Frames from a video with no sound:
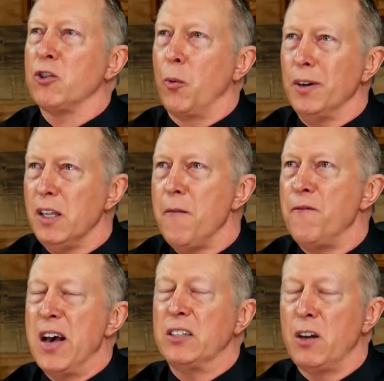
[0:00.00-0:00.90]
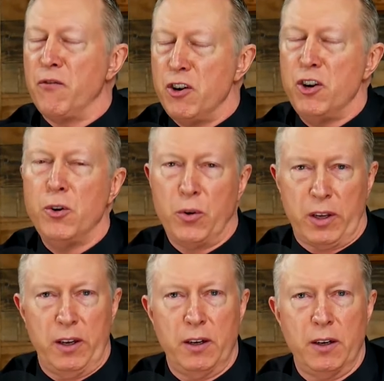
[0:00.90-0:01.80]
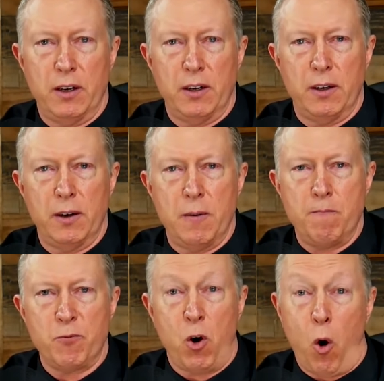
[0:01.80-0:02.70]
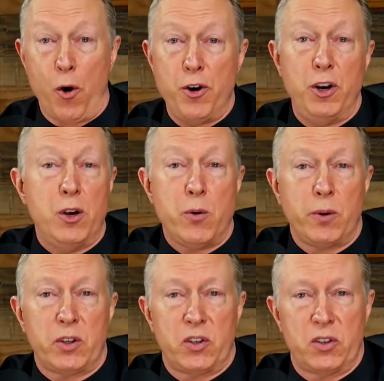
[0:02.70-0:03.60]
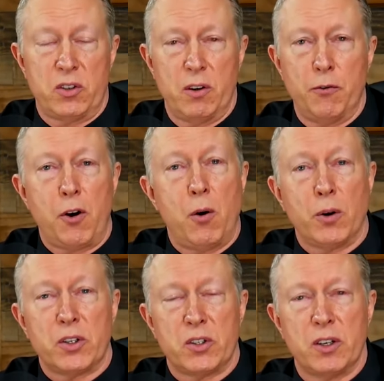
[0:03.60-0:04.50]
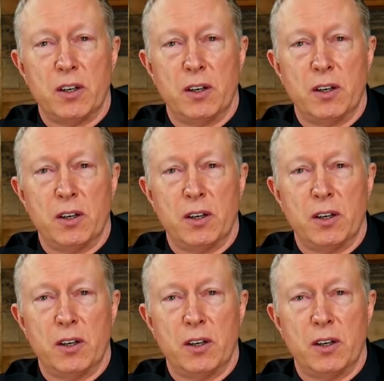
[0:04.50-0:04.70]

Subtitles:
What are the effects of a nuke or nukes, folks?